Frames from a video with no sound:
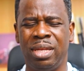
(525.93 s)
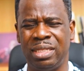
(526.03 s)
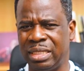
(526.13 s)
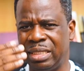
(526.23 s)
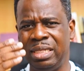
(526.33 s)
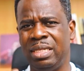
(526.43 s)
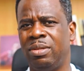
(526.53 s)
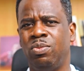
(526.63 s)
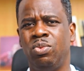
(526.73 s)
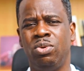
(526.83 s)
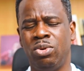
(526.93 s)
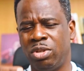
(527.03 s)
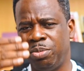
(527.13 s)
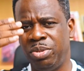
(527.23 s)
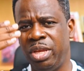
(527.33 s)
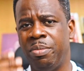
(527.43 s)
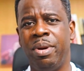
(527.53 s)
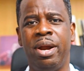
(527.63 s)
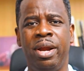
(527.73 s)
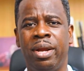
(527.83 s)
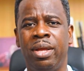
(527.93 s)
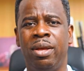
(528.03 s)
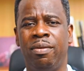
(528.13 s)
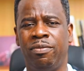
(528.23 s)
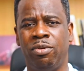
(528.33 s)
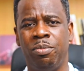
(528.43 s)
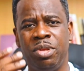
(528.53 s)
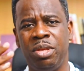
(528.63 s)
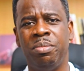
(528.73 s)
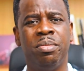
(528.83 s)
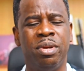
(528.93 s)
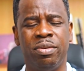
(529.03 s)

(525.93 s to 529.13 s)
sin would not be a barrier from him.